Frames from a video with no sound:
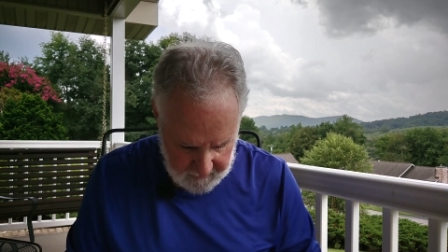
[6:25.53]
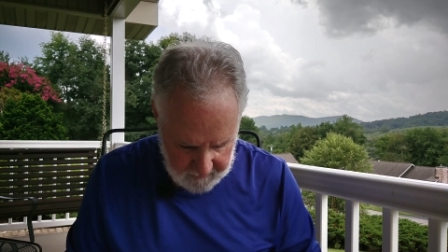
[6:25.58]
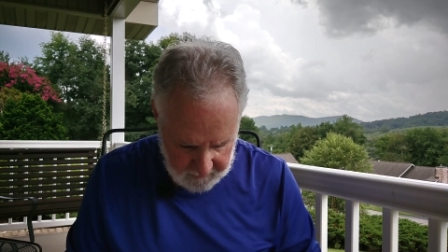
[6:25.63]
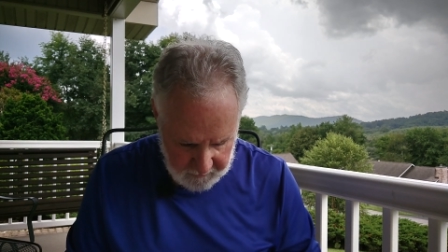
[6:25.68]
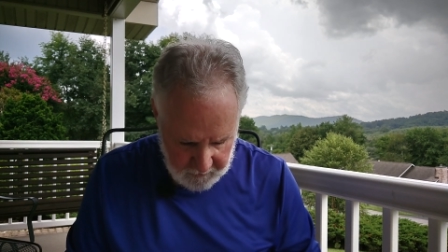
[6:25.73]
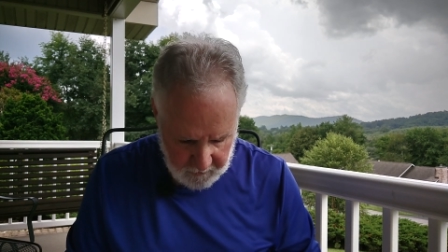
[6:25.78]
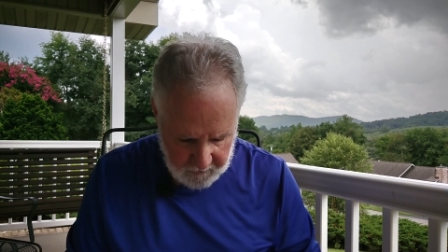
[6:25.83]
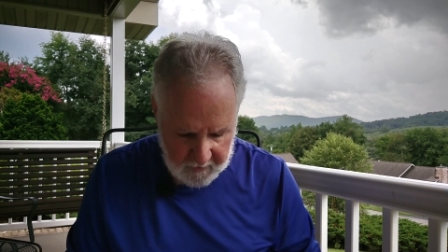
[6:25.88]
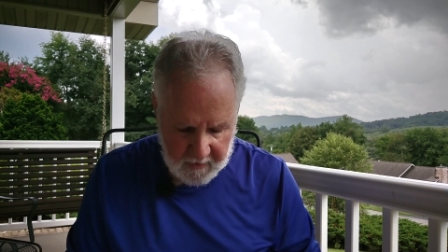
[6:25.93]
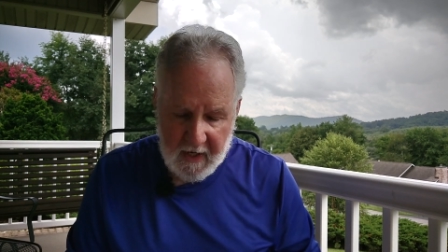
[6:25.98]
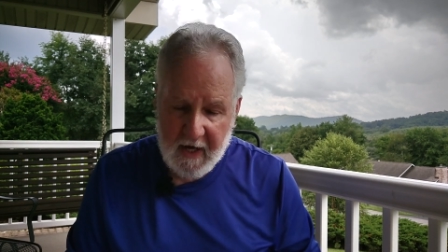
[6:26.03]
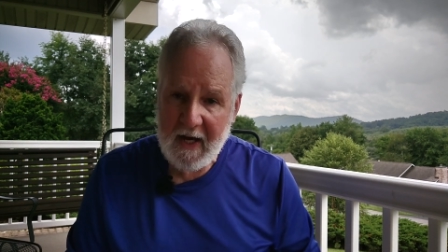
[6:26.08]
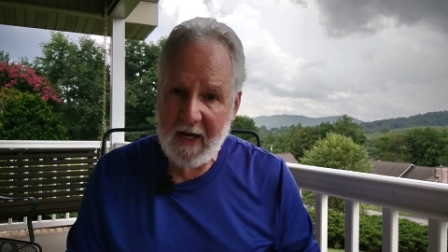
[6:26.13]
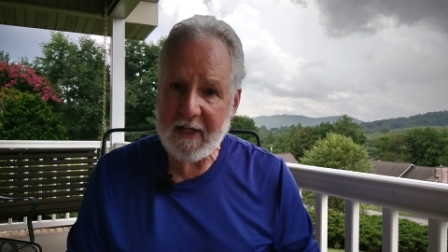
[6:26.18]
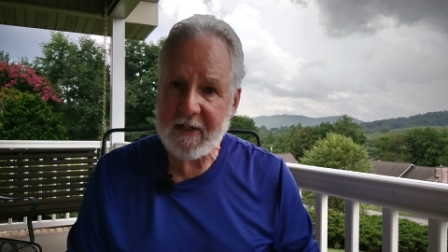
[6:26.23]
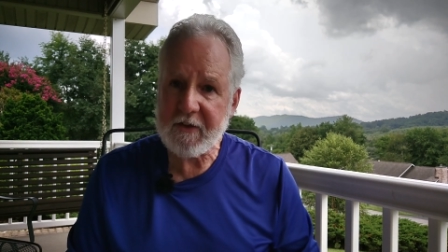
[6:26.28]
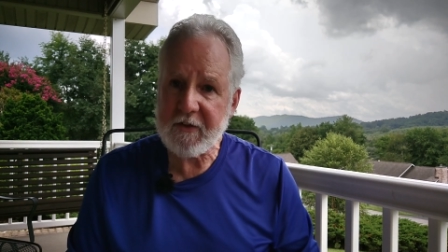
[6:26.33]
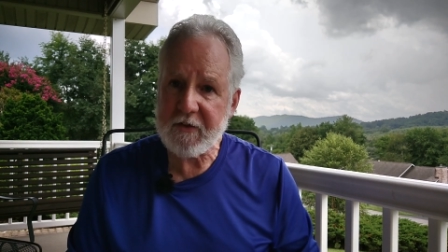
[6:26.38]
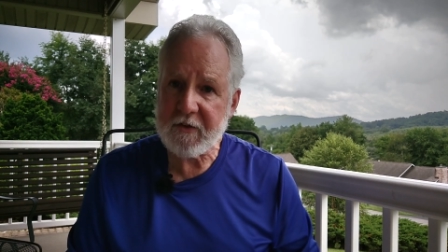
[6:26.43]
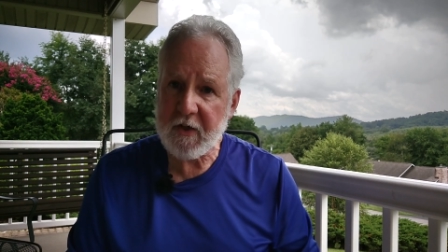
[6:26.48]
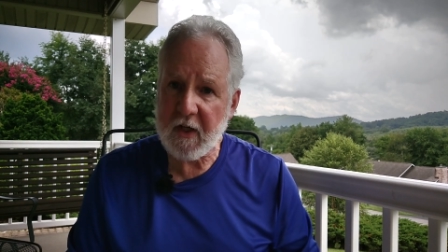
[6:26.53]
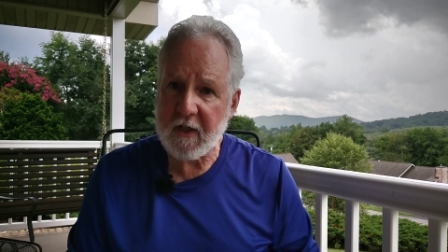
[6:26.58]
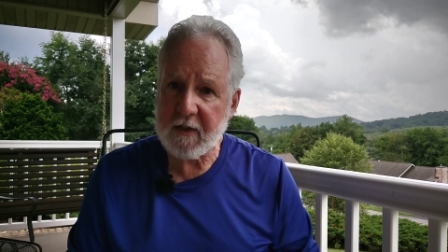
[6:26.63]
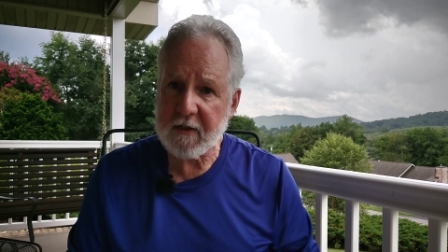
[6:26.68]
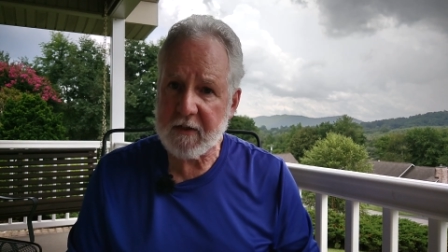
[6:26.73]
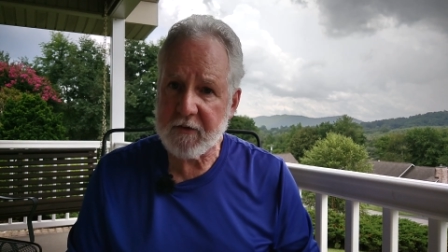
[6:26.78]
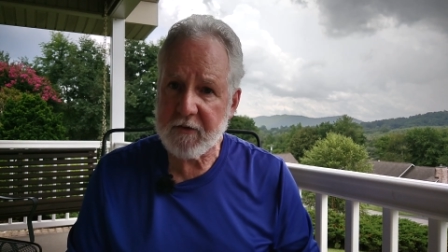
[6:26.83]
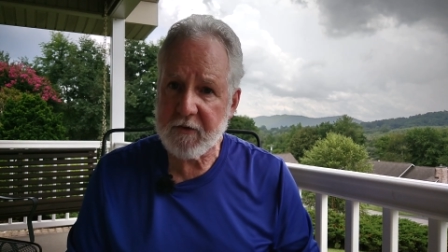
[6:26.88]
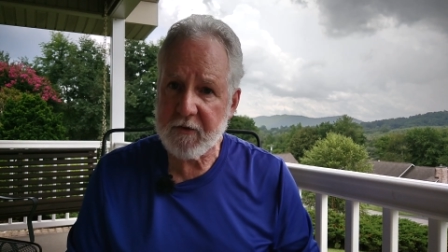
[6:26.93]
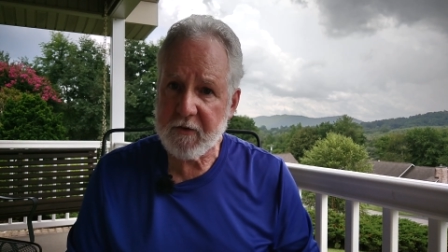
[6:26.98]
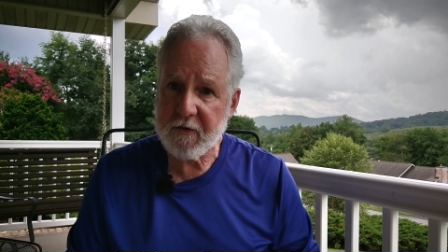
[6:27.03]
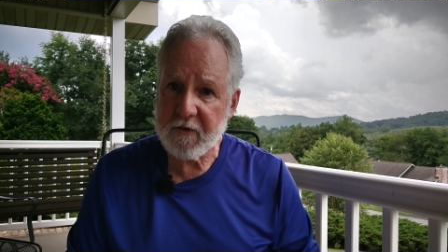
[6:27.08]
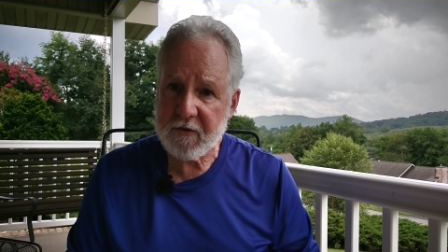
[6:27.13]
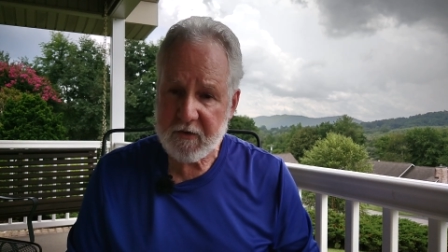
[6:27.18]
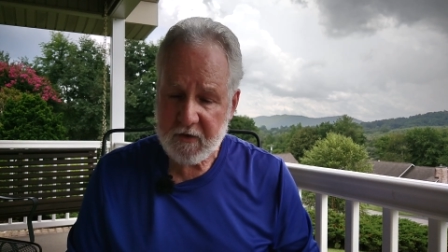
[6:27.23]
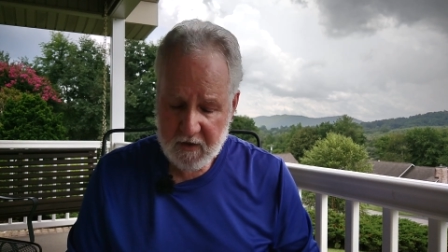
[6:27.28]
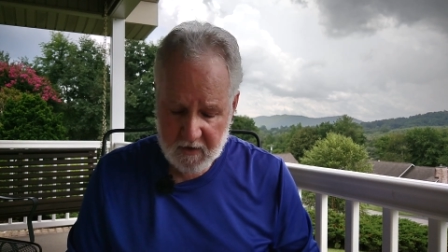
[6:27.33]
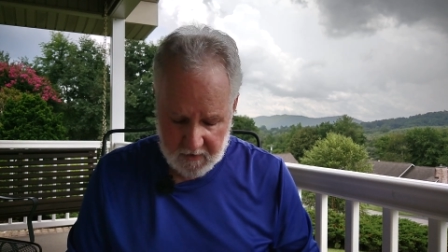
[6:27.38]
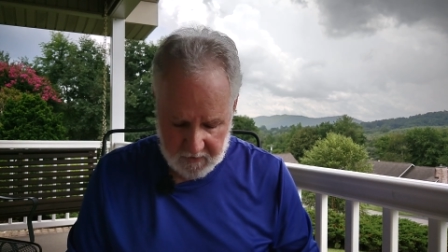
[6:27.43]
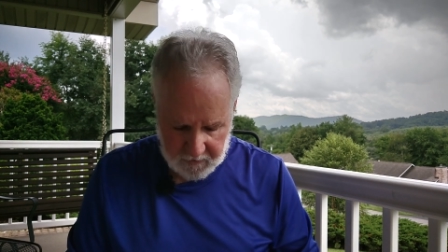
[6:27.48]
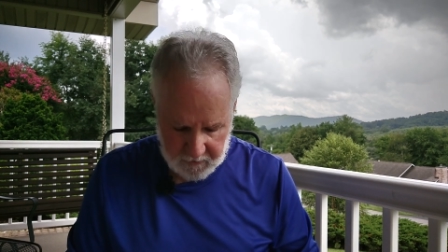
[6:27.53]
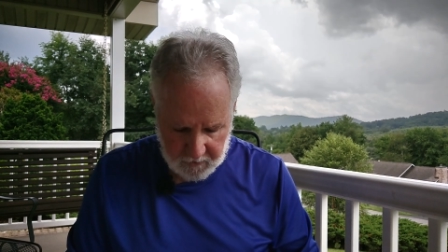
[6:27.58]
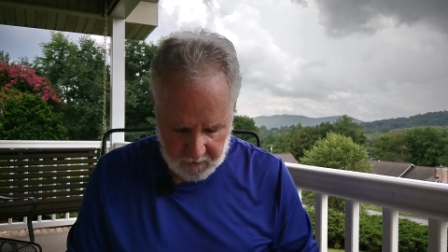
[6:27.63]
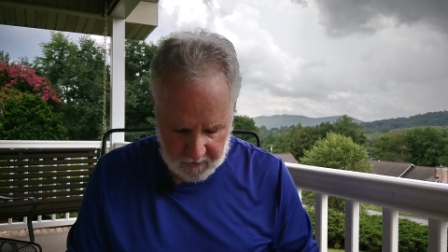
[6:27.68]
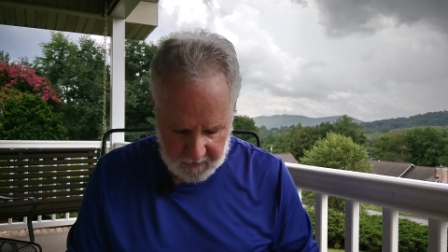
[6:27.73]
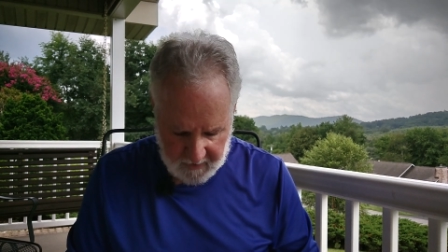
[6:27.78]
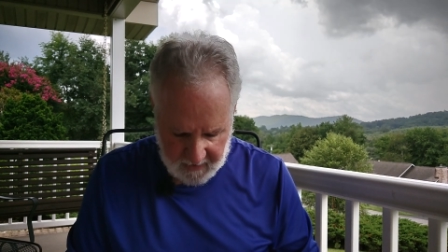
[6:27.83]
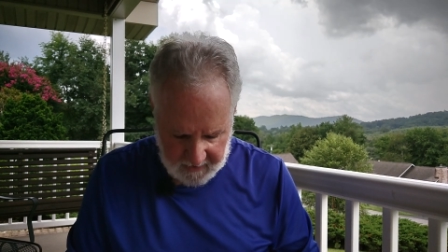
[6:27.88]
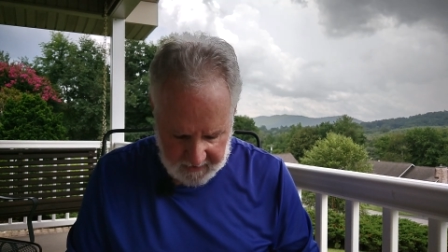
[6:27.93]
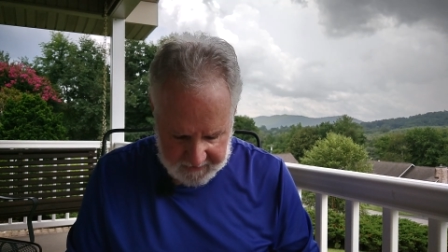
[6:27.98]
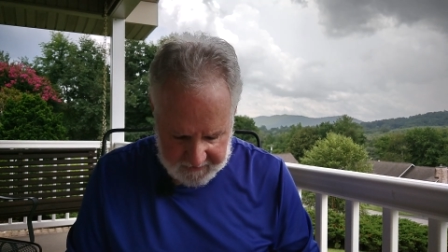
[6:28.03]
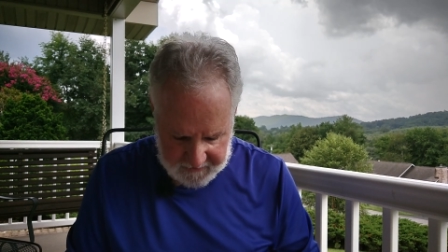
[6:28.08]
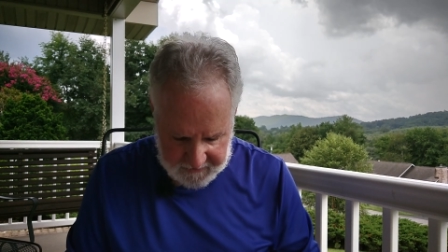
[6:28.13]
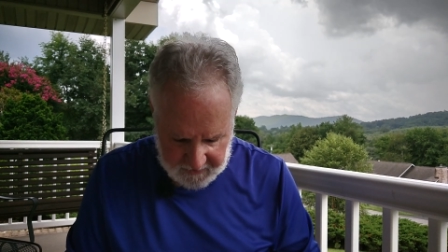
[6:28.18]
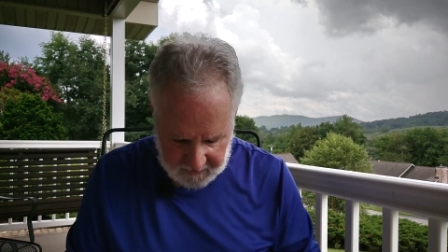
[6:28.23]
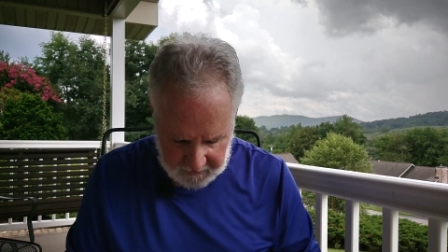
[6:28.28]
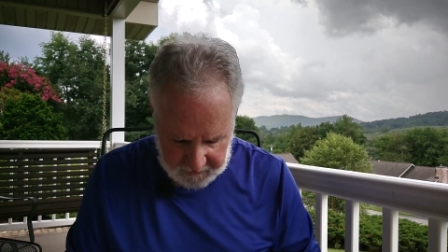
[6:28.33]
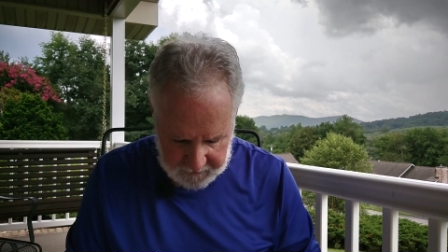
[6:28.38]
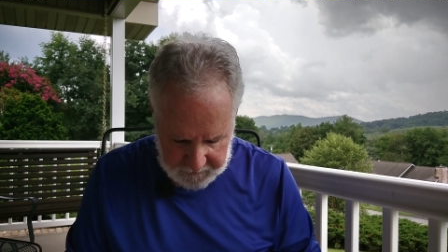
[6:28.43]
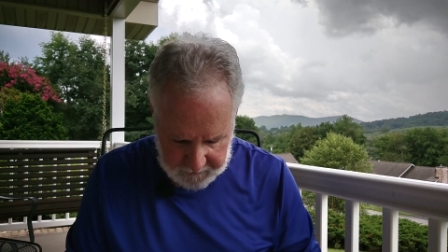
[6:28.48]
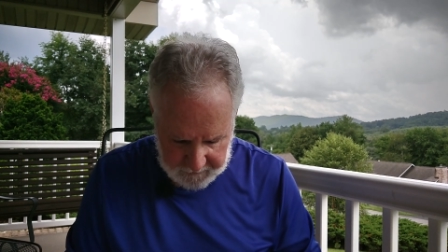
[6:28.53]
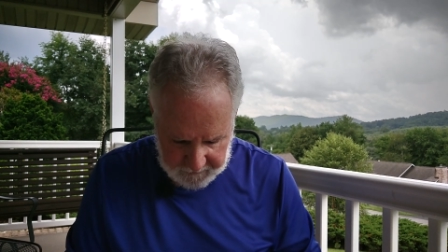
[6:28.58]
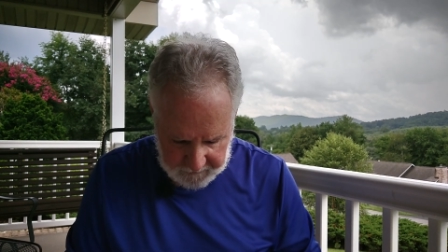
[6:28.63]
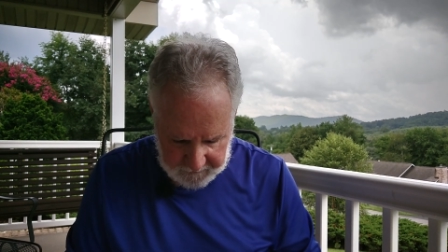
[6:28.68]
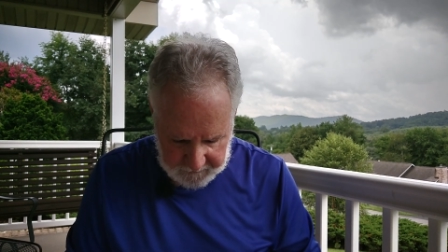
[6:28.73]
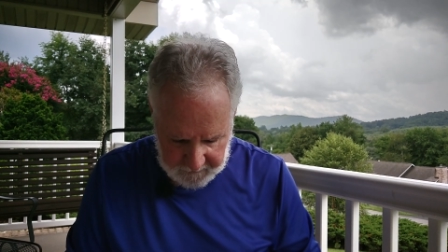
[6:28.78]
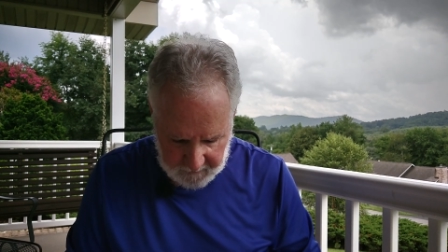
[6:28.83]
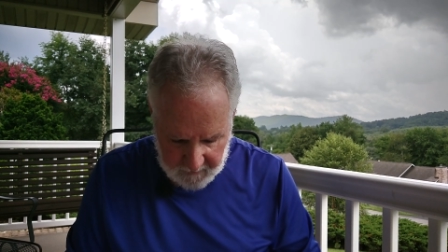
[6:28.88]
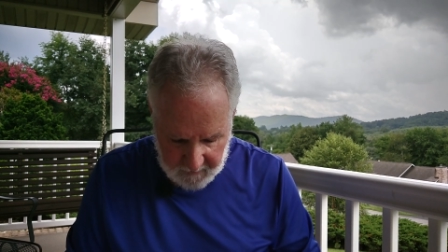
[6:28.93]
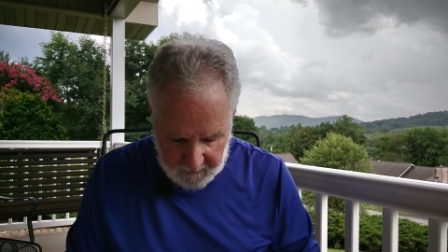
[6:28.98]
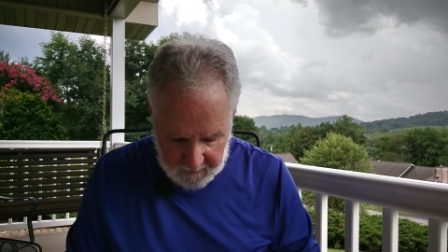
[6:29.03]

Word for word: nor idolaters, nor adulterers,